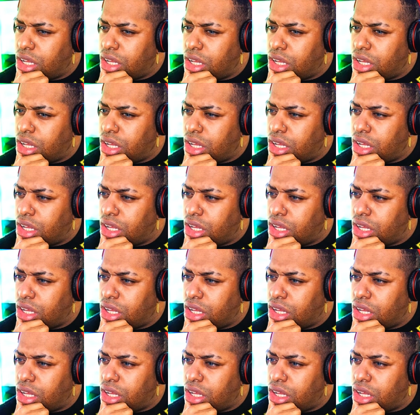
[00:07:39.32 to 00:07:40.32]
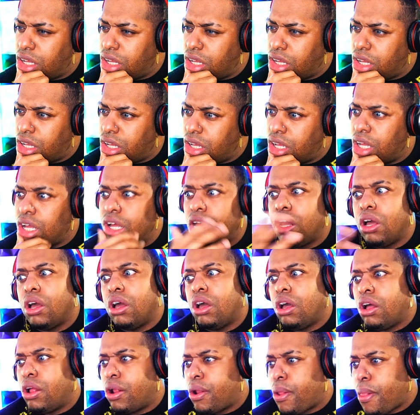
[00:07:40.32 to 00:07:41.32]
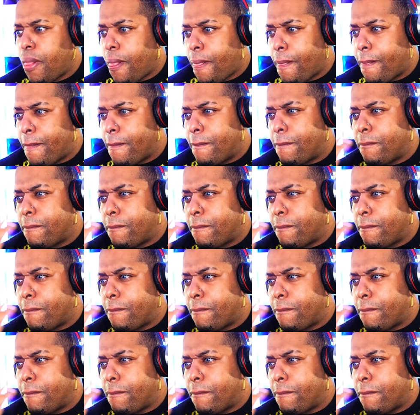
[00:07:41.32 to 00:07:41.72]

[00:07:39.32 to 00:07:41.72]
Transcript: I'll do it. You guys cover me.